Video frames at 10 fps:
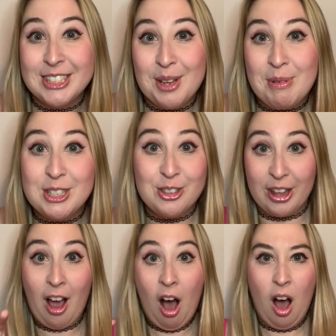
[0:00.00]
snippets and you're
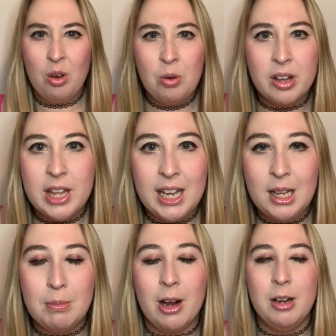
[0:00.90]
like, oh, are they
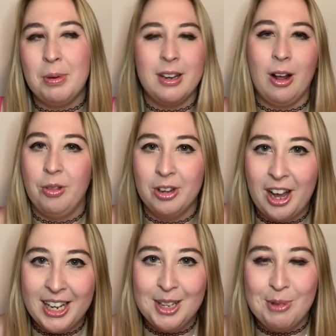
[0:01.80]
getting married? But no, they're
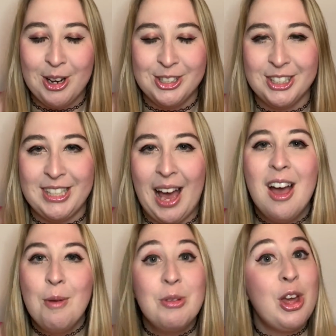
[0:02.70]
not getting married just yet.
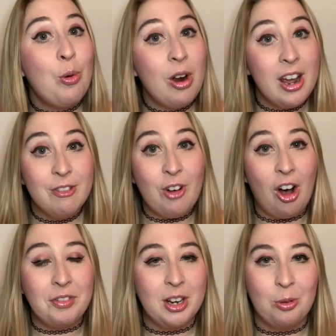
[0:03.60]
But they were
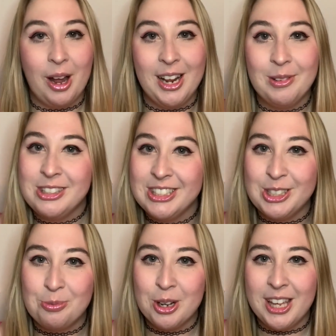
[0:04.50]
involved in a wedding, which is
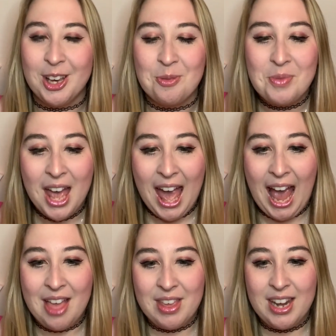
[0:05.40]
super cute.
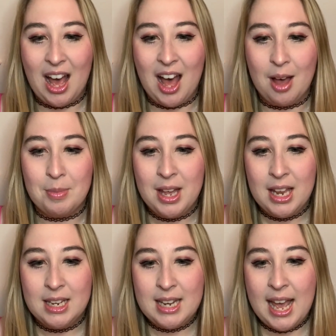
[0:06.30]
And then
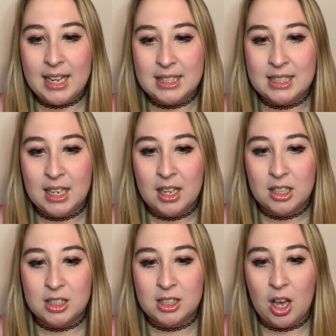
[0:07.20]
next,
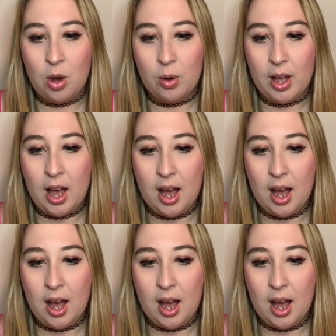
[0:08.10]
so